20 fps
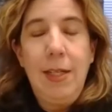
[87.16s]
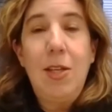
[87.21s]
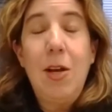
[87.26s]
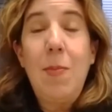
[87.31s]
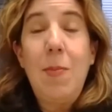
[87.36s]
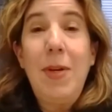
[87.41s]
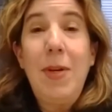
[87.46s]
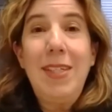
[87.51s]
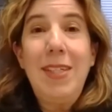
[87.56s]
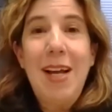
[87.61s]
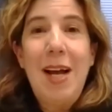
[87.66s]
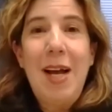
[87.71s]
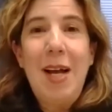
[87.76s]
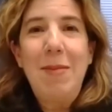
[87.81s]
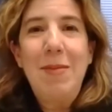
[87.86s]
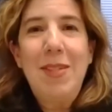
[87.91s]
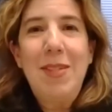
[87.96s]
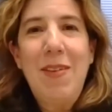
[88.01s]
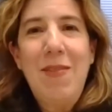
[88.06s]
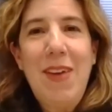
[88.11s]
many
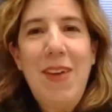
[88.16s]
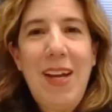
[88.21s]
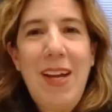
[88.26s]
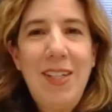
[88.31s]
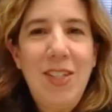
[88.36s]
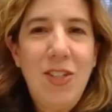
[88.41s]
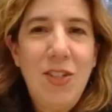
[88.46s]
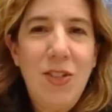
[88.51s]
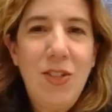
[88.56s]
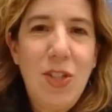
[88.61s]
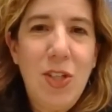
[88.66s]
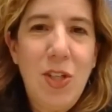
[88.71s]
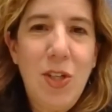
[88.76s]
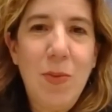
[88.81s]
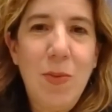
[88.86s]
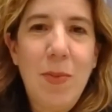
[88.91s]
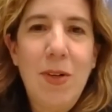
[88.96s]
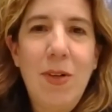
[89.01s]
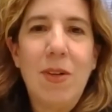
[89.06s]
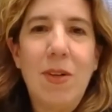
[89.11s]
times I've had to use
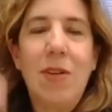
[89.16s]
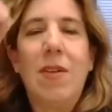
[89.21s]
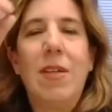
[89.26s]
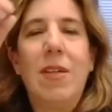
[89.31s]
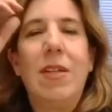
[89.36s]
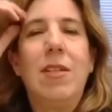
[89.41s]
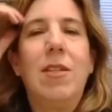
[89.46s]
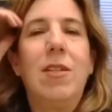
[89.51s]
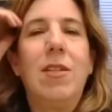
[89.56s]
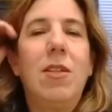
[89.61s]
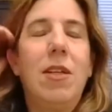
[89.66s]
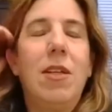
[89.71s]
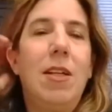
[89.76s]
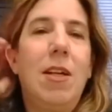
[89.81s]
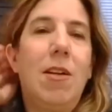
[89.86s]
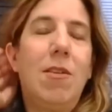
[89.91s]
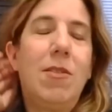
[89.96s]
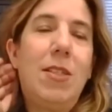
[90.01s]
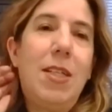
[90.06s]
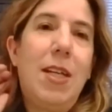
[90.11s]
humor
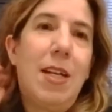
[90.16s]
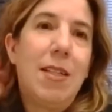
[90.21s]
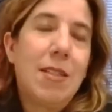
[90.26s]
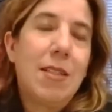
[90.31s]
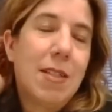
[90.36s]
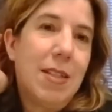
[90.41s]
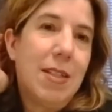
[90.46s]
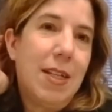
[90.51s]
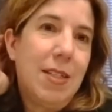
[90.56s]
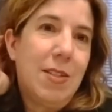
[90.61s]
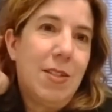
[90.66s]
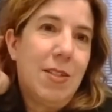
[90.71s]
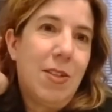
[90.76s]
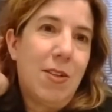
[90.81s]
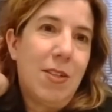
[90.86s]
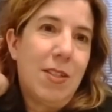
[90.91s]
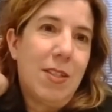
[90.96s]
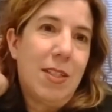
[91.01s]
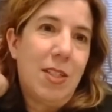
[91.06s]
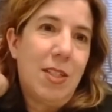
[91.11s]
and, de-escalate
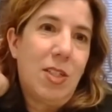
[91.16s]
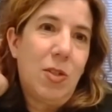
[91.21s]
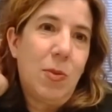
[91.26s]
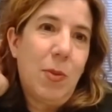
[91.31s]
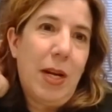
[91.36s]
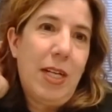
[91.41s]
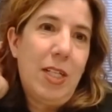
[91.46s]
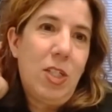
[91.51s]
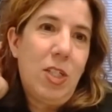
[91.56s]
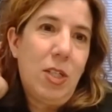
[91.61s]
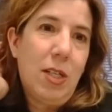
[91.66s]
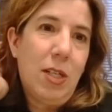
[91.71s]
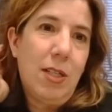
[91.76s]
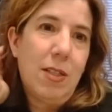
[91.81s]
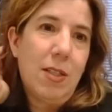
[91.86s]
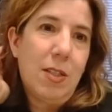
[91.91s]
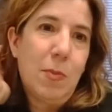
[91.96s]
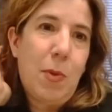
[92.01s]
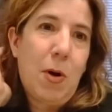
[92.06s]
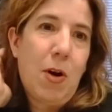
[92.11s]
certain
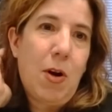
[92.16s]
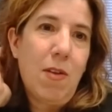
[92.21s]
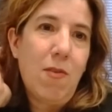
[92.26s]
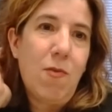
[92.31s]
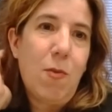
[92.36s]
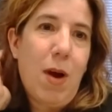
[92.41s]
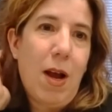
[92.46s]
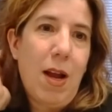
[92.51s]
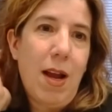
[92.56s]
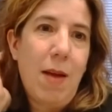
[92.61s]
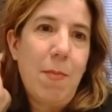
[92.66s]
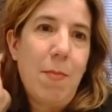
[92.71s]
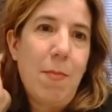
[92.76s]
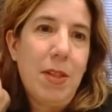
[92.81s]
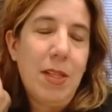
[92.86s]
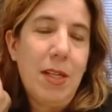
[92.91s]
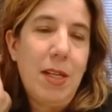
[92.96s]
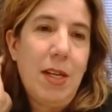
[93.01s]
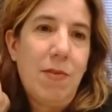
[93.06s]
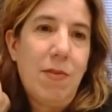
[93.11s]
situations, part of why I
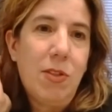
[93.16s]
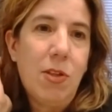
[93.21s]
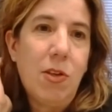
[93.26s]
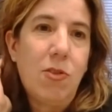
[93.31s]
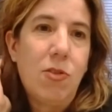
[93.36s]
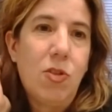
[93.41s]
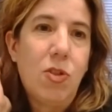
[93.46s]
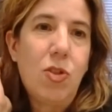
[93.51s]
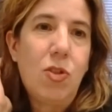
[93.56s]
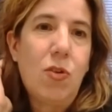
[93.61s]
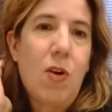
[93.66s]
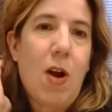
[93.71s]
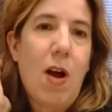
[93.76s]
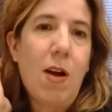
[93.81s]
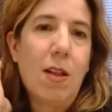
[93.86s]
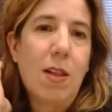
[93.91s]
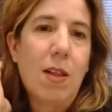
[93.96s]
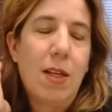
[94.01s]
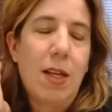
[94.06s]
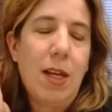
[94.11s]
believe so
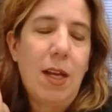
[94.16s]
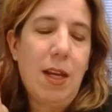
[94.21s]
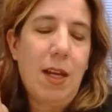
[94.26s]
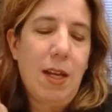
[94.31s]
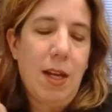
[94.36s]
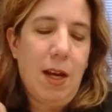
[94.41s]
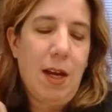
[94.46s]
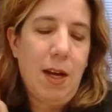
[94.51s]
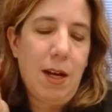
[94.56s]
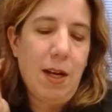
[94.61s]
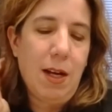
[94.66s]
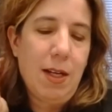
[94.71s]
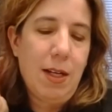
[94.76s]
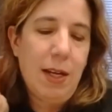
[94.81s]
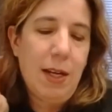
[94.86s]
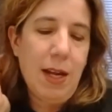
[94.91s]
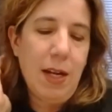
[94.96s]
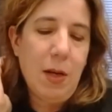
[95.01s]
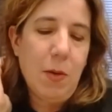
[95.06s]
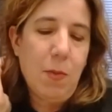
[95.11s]
strongly
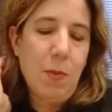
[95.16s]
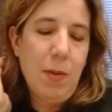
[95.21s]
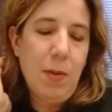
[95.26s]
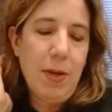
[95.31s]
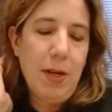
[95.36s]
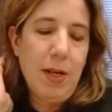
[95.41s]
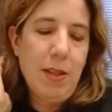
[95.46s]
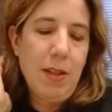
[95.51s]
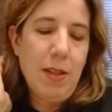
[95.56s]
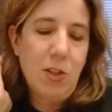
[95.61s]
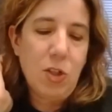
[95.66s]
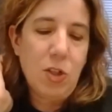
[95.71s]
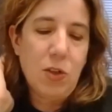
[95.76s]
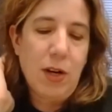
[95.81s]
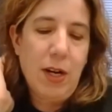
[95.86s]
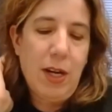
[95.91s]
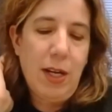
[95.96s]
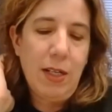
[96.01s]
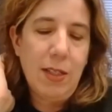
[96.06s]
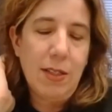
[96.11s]
in getting women in the
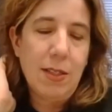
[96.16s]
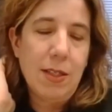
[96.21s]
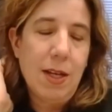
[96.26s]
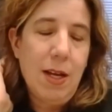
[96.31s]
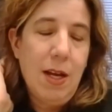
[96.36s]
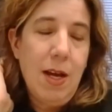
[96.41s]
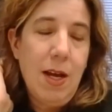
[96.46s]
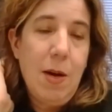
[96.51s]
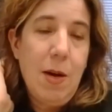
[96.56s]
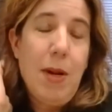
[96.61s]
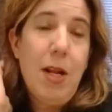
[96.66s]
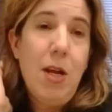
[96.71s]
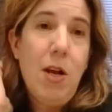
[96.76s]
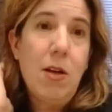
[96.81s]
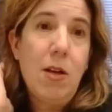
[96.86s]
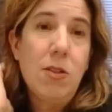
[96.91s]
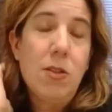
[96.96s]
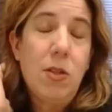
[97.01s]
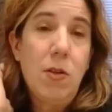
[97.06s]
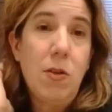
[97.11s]
trades. But I
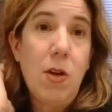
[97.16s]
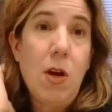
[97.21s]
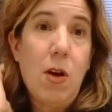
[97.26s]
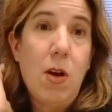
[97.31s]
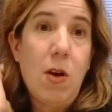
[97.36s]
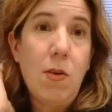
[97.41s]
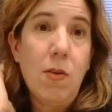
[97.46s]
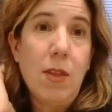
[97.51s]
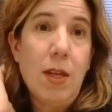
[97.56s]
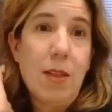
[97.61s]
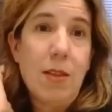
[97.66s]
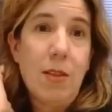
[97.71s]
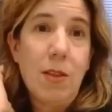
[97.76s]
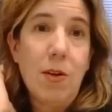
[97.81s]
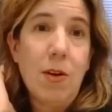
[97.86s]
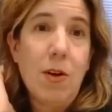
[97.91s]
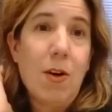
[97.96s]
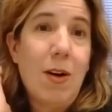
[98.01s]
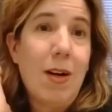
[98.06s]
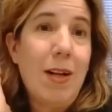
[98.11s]
also know that
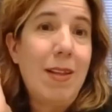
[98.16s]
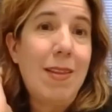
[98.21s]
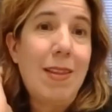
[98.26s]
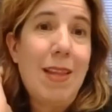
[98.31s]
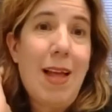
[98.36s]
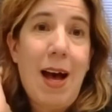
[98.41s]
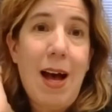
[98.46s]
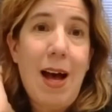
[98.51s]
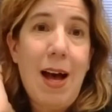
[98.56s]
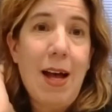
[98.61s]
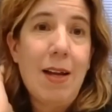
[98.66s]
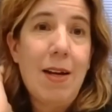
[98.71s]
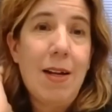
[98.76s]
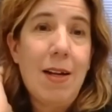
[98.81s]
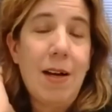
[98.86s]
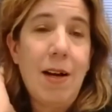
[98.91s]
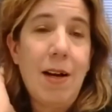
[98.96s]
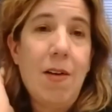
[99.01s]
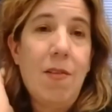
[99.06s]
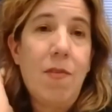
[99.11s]
there are a lot
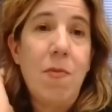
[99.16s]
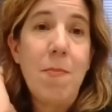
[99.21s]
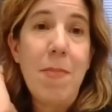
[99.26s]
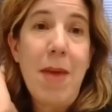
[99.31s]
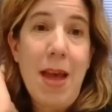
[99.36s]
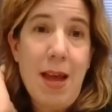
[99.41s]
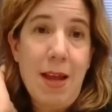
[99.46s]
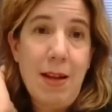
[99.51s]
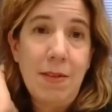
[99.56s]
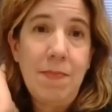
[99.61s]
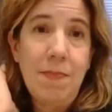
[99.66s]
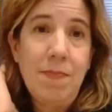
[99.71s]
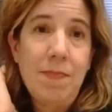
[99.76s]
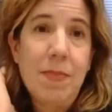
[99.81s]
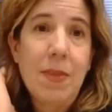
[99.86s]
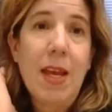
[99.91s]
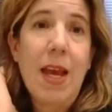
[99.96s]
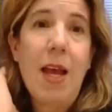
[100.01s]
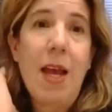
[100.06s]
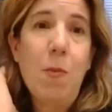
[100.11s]
of men
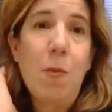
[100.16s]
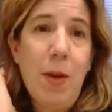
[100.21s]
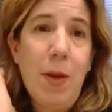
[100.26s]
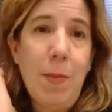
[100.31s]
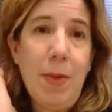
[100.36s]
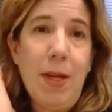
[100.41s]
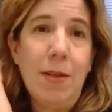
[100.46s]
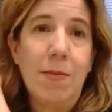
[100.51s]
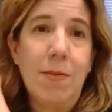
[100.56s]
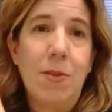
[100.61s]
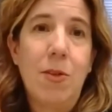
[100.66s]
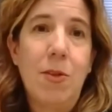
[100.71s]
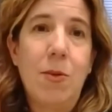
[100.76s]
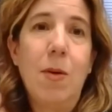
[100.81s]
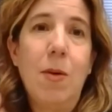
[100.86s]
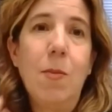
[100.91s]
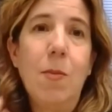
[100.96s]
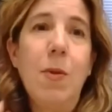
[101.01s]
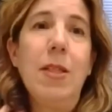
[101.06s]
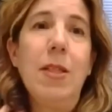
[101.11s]
and women who
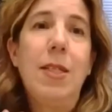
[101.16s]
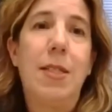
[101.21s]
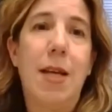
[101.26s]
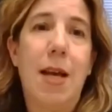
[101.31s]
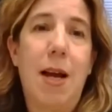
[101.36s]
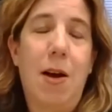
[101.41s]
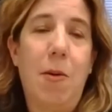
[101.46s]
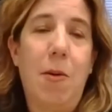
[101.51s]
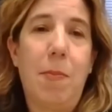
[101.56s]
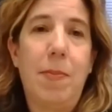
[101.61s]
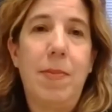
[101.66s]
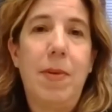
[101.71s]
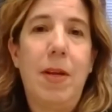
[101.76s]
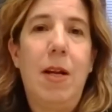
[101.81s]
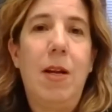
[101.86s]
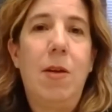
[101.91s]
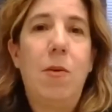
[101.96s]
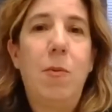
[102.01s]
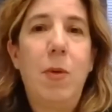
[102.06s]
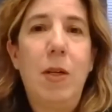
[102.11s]
are willing to help
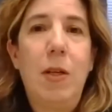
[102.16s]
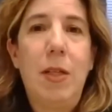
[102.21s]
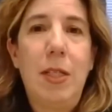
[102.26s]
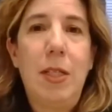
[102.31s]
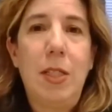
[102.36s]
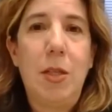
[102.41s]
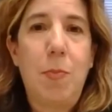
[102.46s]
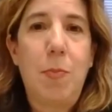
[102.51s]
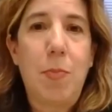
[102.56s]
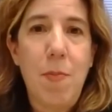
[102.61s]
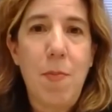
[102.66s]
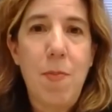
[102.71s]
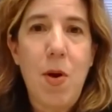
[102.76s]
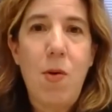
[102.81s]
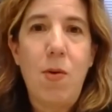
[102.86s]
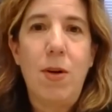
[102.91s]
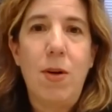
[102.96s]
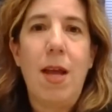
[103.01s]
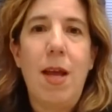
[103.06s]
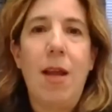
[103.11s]
and are willing to
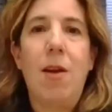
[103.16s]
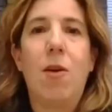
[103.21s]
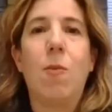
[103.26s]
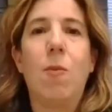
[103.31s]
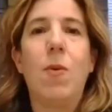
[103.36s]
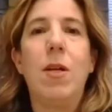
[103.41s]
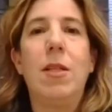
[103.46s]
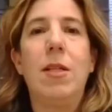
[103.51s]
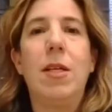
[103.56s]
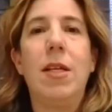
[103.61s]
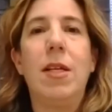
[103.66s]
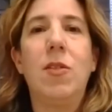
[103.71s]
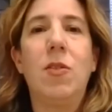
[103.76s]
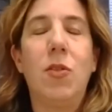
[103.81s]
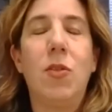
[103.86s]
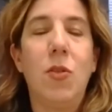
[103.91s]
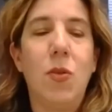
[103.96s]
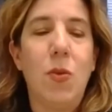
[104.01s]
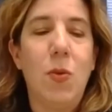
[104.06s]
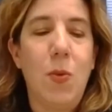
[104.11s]
promote and are willing
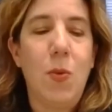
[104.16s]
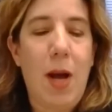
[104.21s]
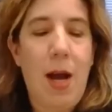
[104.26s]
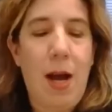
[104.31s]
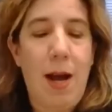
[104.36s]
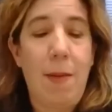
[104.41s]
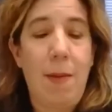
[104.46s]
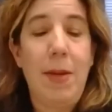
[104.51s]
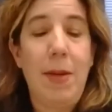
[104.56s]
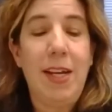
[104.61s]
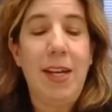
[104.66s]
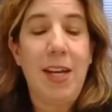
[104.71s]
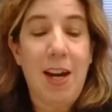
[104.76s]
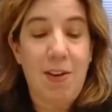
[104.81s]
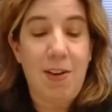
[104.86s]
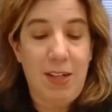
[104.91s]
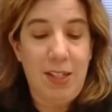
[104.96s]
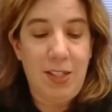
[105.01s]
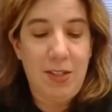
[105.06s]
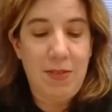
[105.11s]
to
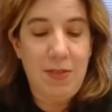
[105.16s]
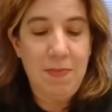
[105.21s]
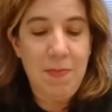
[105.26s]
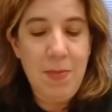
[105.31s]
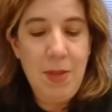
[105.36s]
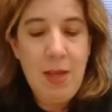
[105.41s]
encourage